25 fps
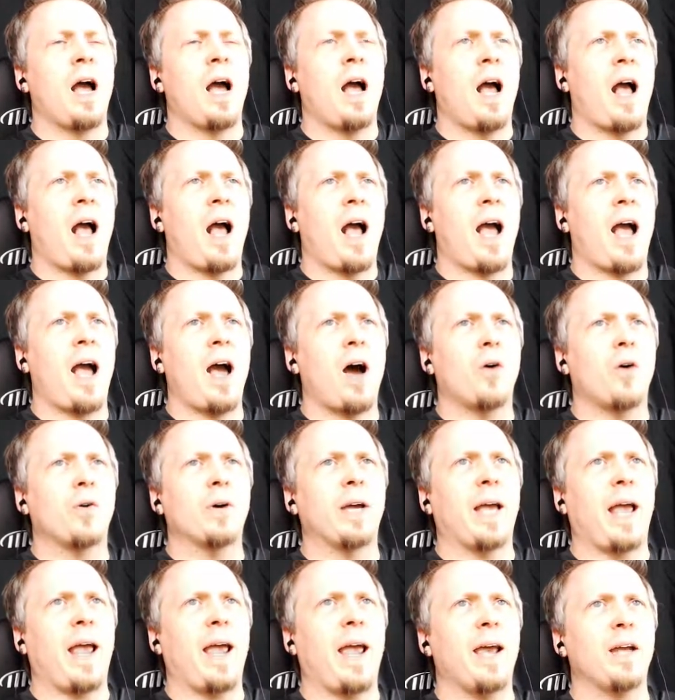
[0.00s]
how
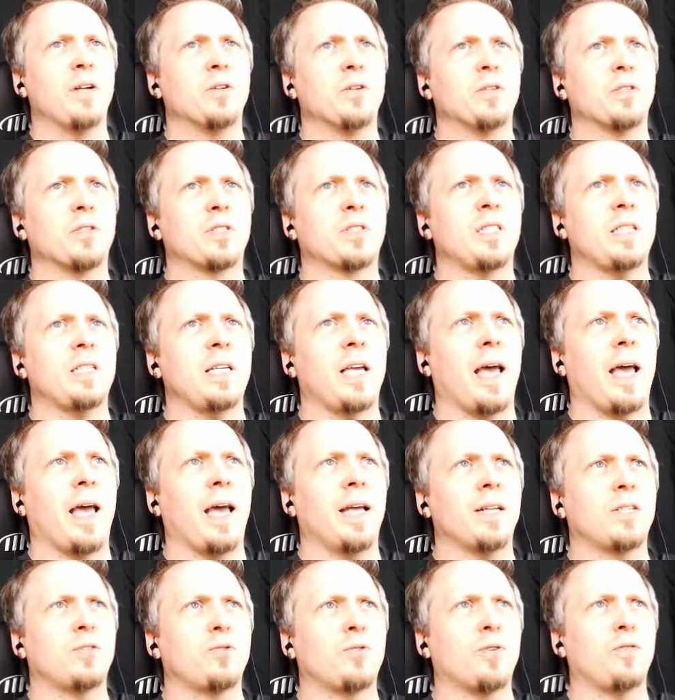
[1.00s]
it handles the
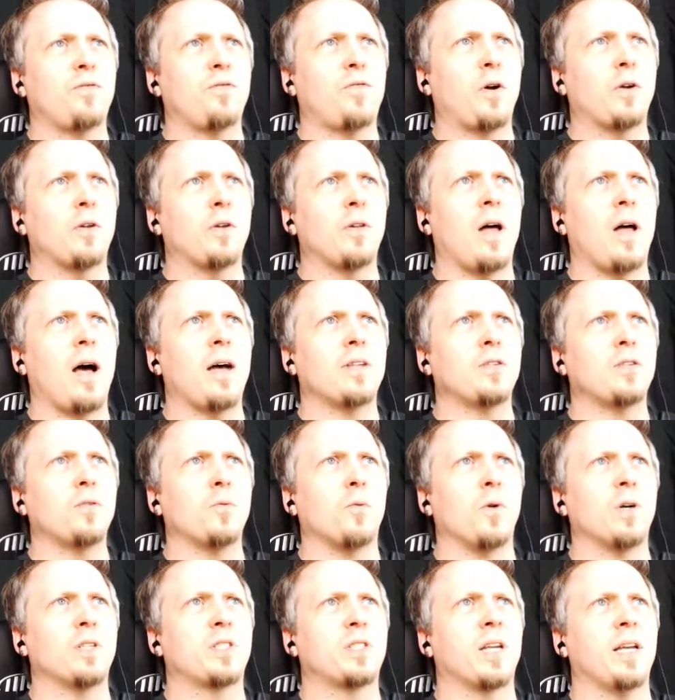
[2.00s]
extra fertilizer
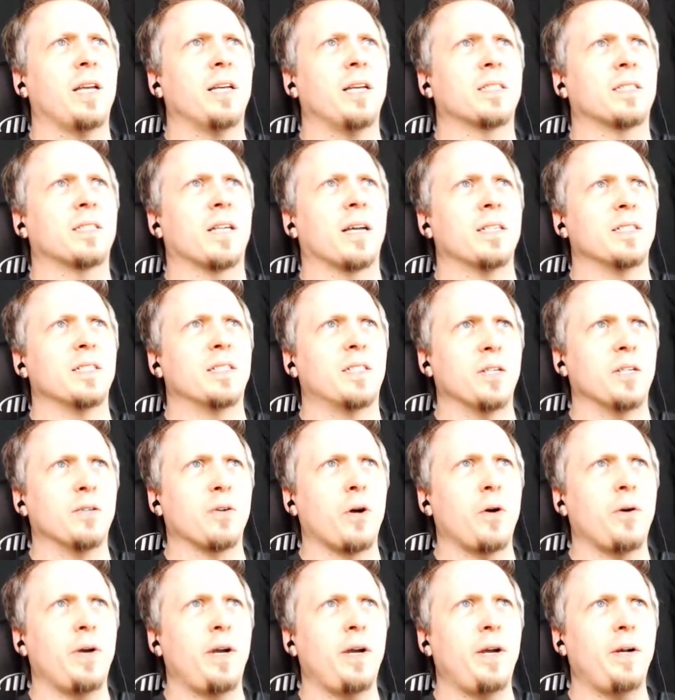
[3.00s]
once it hits like
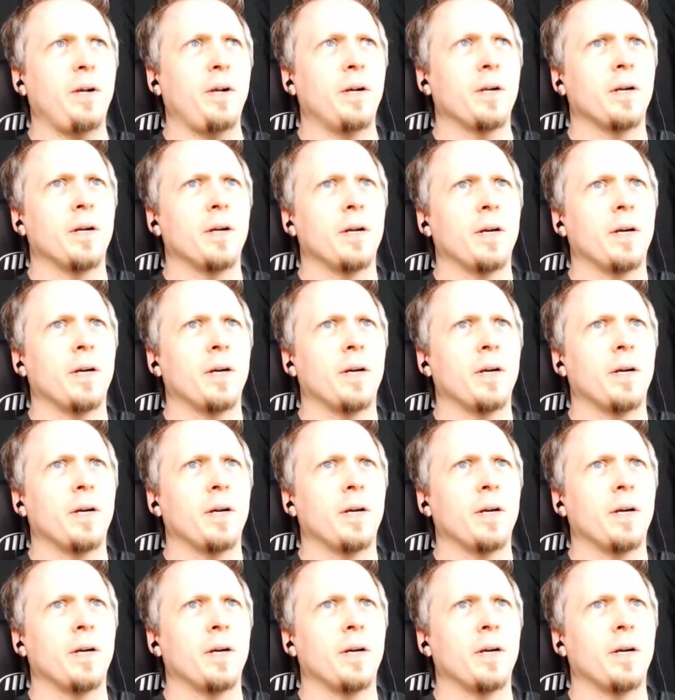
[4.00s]
zero here.